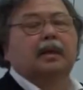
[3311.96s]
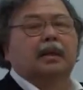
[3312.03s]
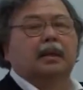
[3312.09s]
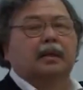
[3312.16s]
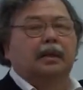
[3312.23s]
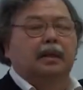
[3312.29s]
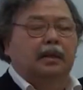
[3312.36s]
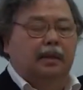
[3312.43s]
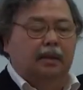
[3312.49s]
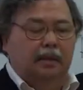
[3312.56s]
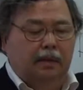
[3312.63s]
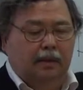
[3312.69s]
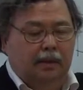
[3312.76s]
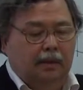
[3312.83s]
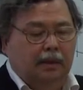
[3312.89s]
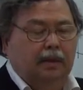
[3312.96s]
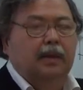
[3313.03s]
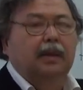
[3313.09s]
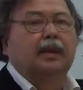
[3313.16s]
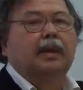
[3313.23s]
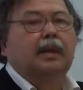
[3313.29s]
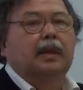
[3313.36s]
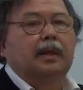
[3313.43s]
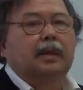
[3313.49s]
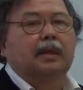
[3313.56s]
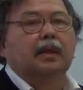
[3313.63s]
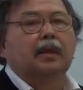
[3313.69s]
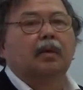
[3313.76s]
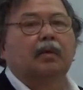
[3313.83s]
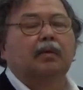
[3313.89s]
the grade
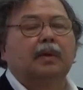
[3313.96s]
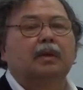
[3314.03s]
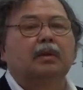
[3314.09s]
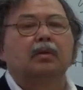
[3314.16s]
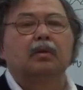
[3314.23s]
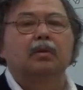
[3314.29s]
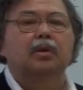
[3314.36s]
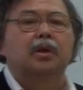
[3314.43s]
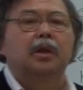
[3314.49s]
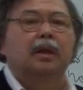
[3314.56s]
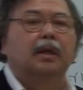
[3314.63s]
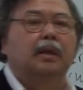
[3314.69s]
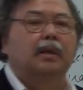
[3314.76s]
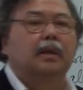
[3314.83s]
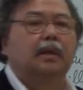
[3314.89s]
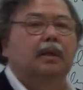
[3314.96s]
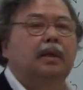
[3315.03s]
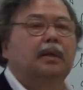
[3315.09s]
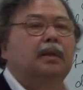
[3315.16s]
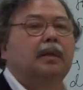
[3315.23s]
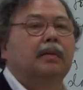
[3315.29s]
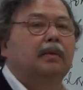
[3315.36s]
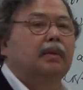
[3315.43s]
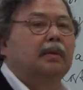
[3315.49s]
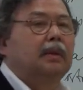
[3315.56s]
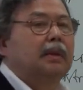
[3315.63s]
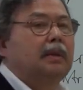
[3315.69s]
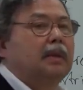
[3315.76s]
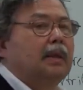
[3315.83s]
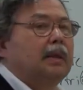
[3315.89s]
of a school child received on
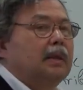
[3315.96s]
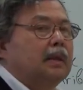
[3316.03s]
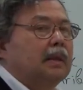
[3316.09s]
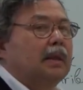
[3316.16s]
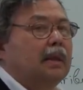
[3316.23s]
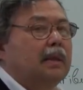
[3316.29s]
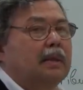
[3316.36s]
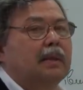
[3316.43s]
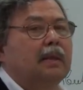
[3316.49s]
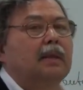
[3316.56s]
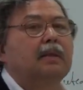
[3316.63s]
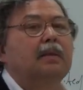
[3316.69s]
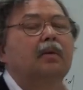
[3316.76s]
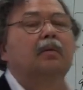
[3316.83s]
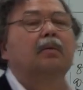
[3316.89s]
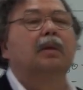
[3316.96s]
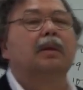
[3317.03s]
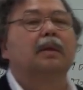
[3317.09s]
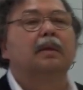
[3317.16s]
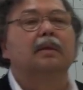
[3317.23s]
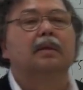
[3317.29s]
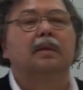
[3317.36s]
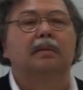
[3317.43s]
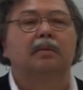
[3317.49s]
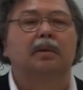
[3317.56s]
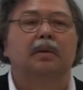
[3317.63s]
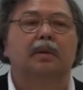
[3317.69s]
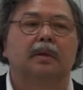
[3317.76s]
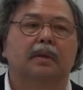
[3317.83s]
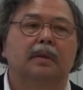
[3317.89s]
this test is normally
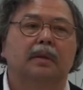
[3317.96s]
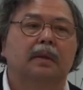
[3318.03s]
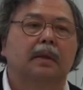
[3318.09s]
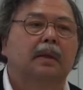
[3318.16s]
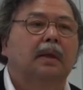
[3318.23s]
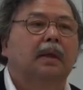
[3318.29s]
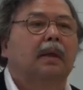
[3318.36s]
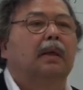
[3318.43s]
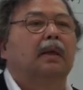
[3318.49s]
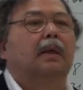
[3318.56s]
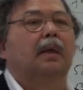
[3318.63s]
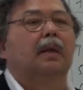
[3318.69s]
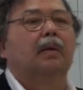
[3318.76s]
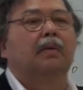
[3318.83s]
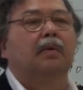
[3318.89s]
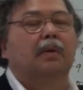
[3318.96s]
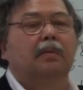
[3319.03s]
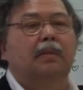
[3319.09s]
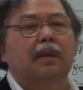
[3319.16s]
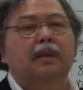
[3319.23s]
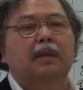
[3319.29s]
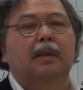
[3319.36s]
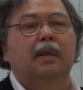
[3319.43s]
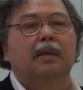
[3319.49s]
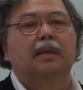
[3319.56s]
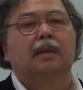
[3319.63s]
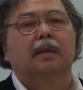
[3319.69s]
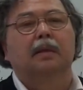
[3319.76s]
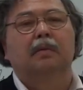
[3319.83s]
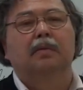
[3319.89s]
distributed. Now, from this
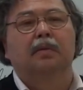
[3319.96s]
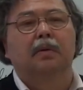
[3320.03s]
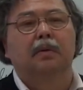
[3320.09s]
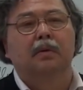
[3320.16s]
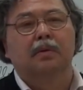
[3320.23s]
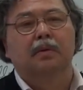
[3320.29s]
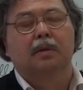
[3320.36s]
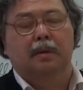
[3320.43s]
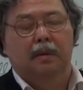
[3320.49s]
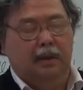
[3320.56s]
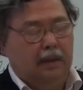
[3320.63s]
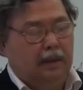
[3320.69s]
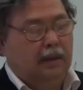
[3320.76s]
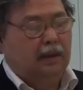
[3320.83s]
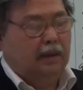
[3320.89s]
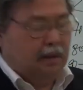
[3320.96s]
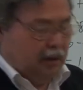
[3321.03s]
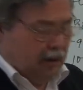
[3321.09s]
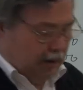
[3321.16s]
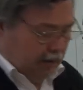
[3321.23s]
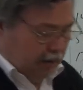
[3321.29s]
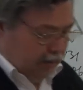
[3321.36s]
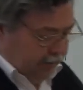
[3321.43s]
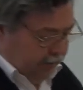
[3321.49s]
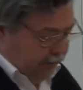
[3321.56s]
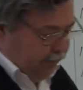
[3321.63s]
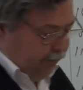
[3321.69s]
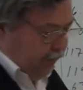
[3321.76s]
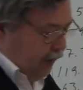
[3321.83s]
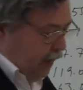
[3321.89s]
test, it follows that it's not.
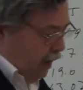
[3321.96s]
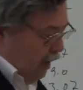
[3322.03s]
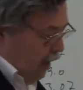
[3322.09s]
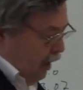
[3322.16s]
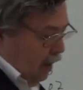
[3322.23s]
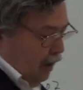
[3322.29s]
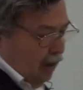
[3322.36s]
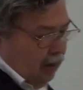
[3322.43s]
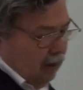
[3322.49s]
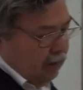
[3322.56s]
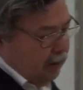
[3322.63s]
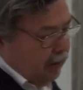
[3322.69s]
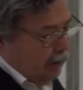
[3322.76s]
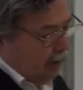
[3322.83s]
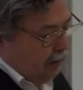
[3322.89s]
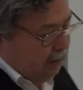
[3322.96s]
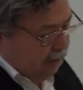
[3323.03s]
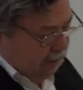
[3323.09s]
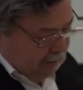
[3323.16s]
All right.